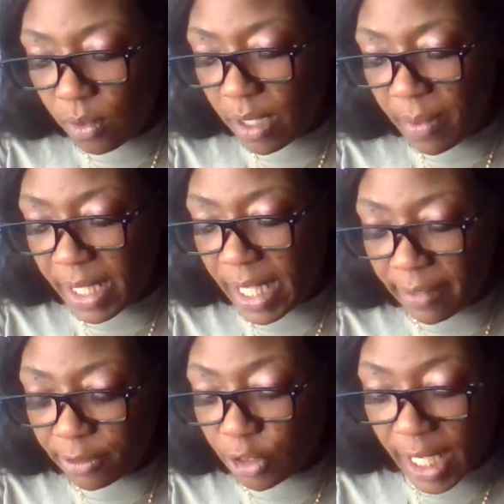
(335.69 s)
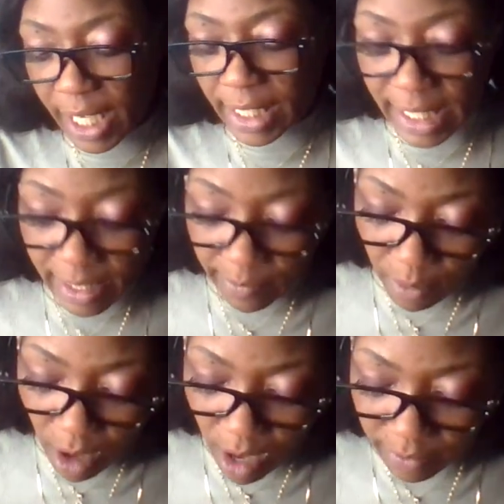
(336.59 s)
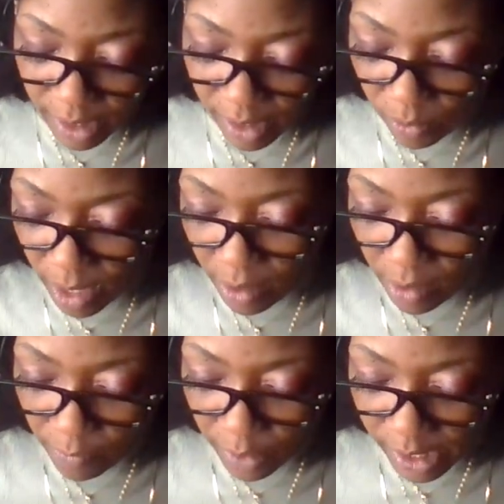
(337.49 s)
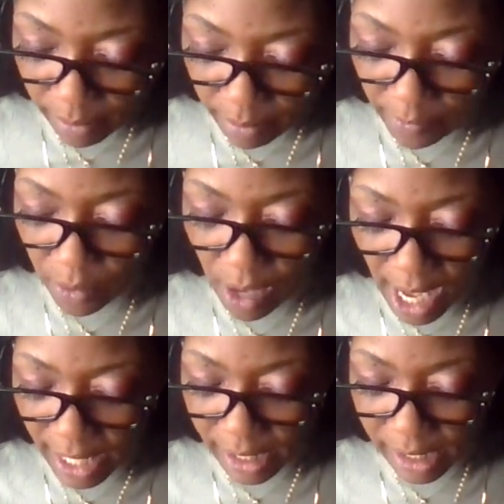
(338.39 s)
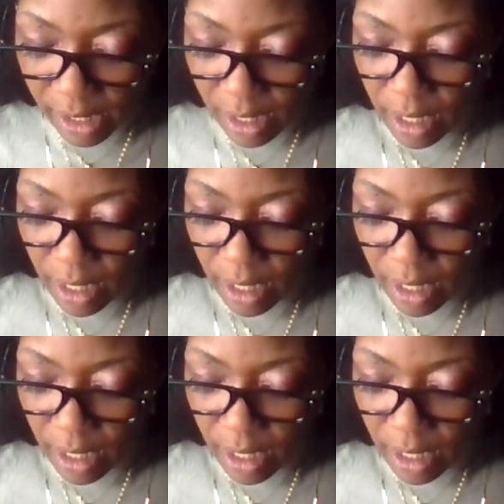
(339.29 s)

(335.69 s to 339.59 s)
Could be a lot of drinking that's involved as well for some of you guys.